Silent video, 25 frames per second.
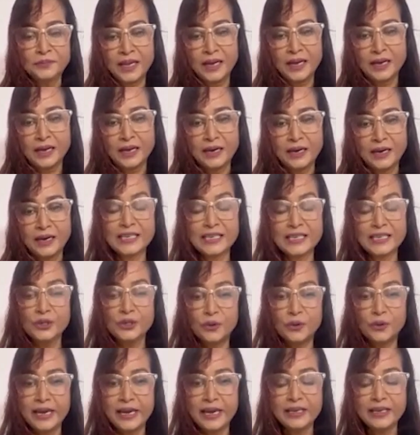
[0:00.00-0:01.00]
SOA
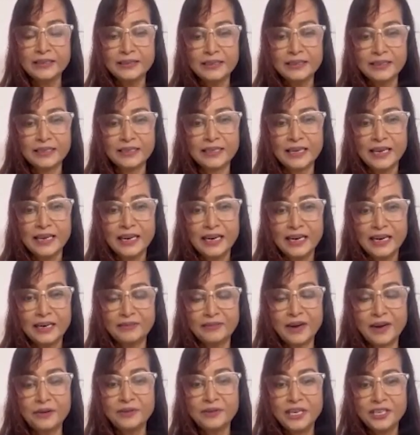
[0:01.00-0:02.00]

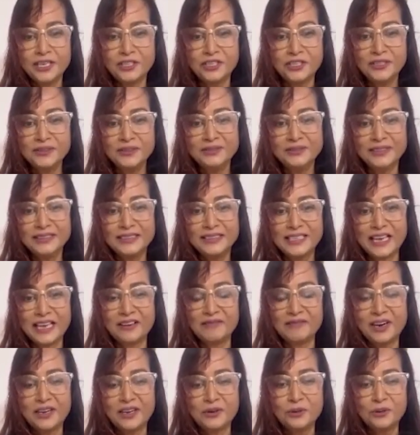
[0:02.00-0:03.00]
Foundation, Save Our
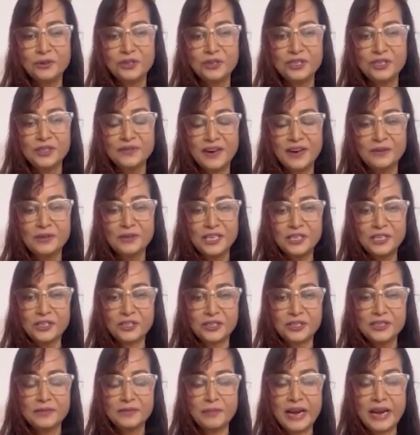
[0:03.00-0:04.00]
Oceans Foundation
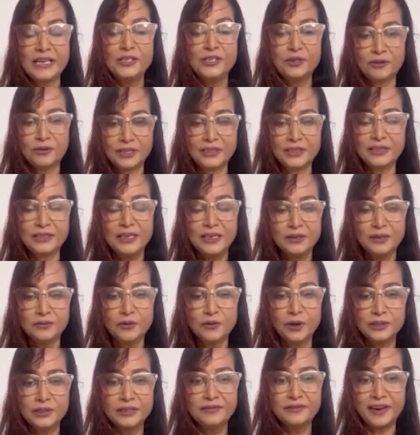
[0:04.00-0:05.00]
mentor for
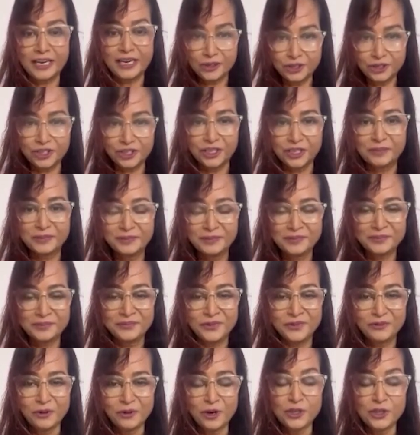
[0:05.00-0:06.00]
the fellowship
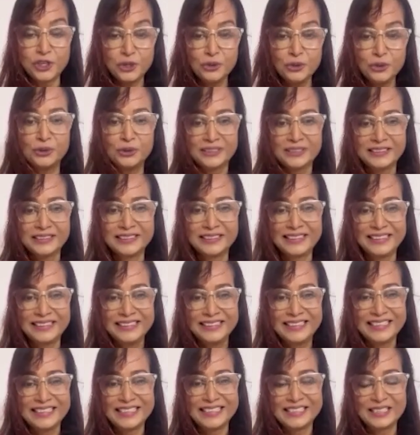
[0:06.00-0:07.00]
for youth.
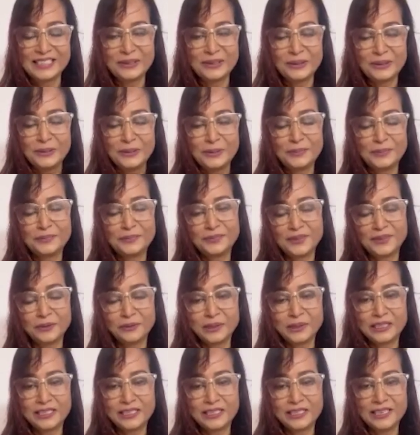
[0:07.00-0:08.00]
So with
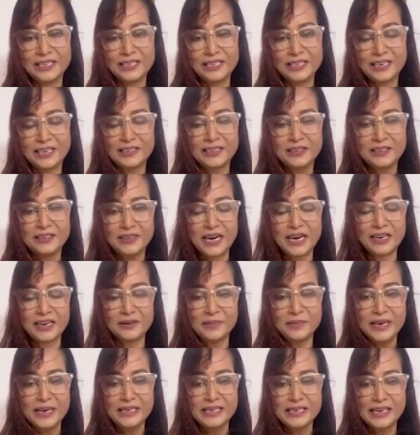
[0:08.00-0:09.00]
the young
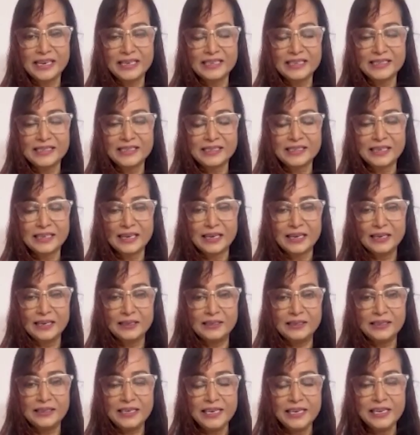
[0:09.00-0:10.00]
environmentalists
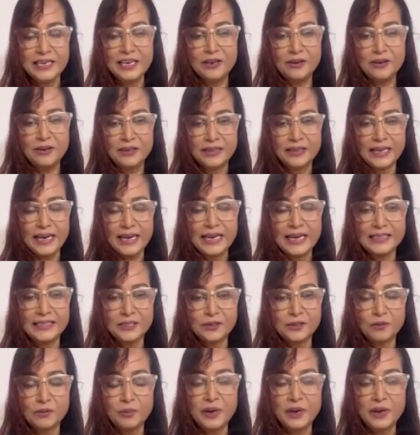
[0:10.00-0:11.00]
leading on that,
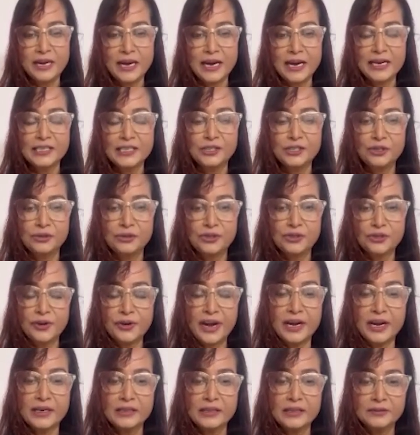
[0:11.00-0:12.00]
it would be nice to
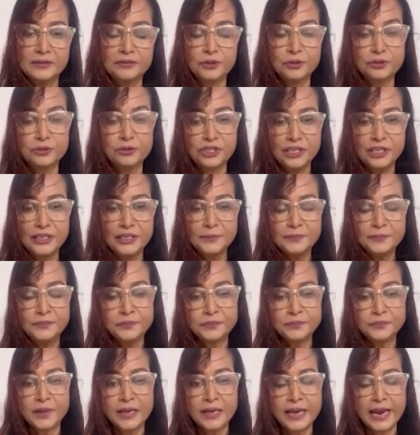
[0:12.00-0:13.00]
train the future.
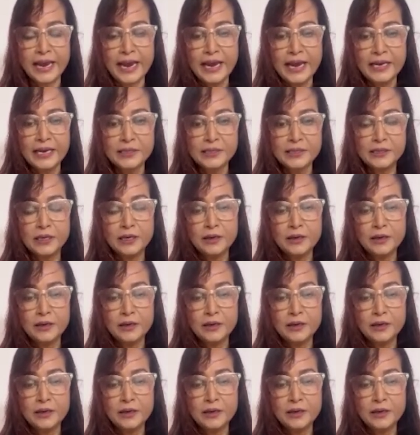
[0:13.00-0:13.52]
And